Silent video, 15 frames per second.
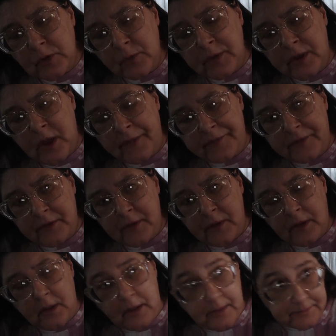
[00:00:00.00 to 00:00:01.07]
We got
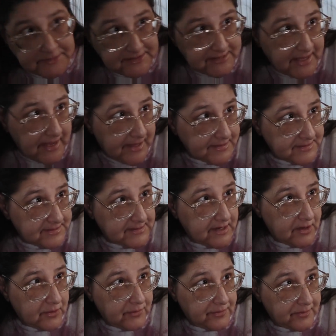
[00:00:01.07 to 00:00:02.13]
the um, sands
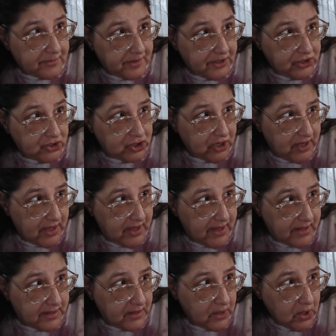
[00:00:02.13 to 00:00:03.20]
there, the beach
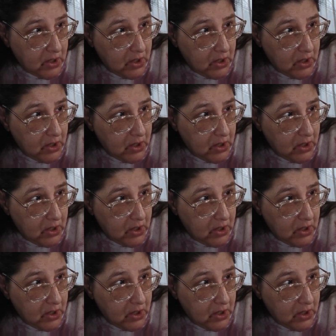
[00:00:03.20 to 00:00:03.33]
ahead,